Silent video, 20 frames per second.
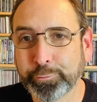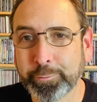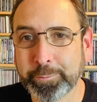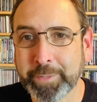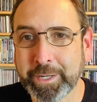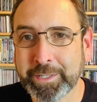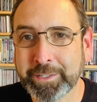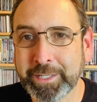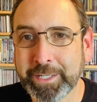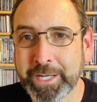from
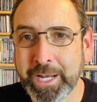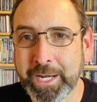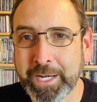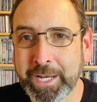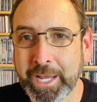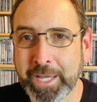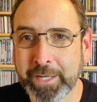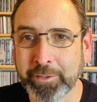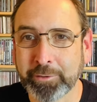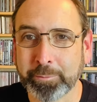
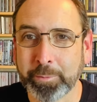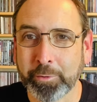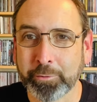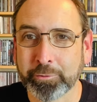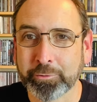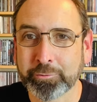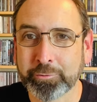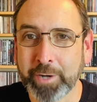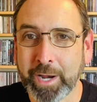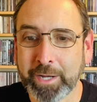1988 as
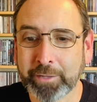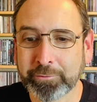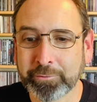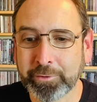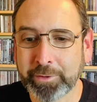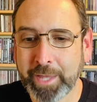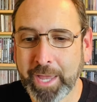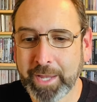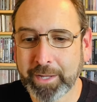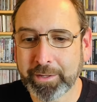bonus tracks
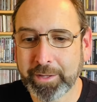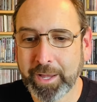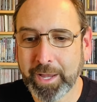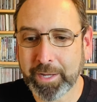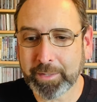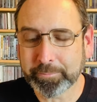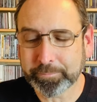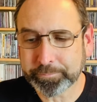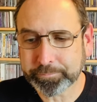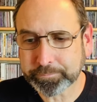on that
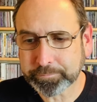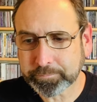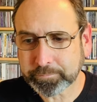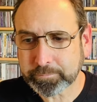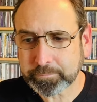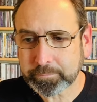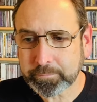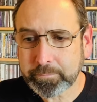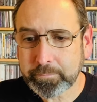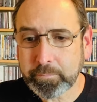guy.
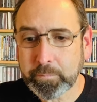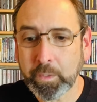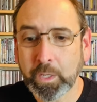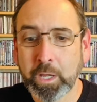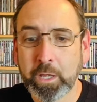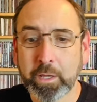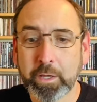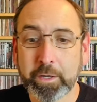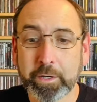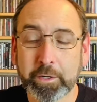
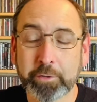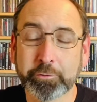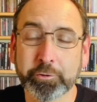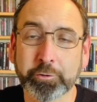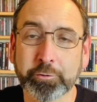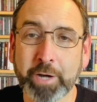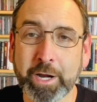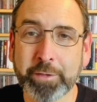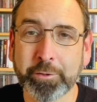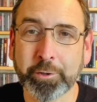Here's a
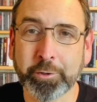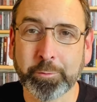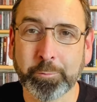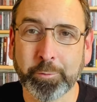great looking